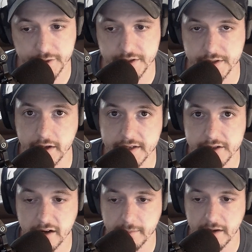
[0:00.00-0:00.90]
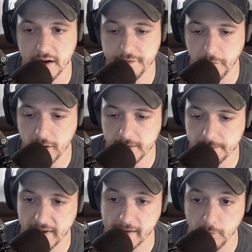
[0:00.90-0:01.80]
which is already starting me off
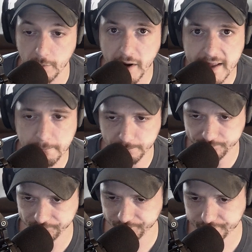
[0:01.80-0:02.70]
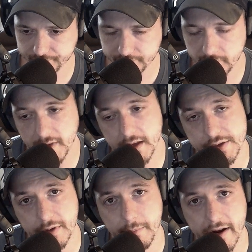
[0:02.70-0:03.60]
more, making more money,
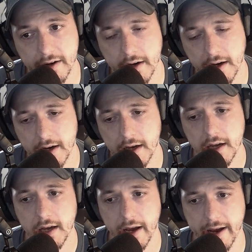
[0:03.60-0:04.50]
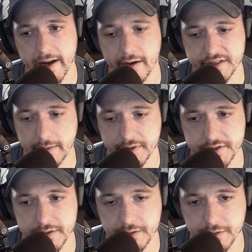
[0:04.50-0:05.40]
doing better, and I was able
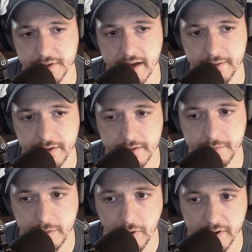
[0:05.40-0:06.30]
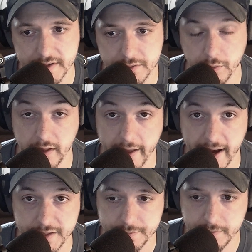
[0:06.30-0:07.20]
to get promoted to one of the
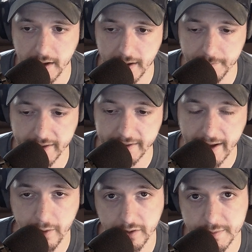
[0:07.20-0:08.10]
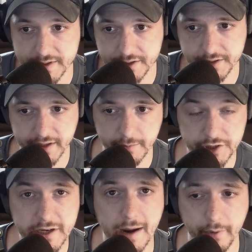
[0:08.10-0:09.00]
highest uh, paid hourly positions there,
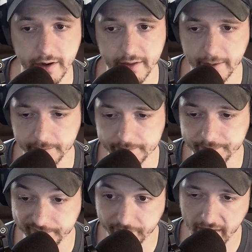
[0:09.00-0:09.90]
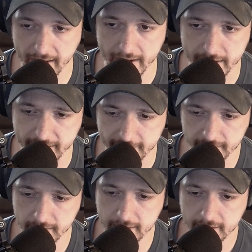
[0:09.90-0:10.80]
machine operator there, and uh,
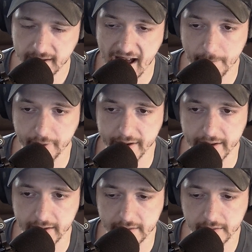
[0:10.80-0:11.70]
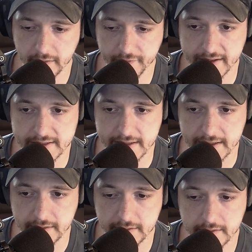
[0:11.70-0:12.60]
operate a
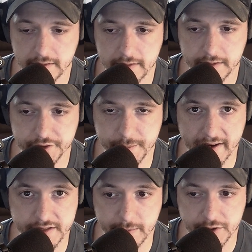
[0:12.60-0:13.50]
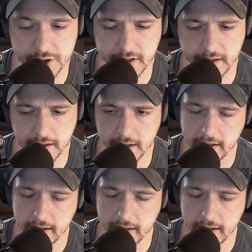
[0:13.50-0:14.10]
fancy schmancy machine.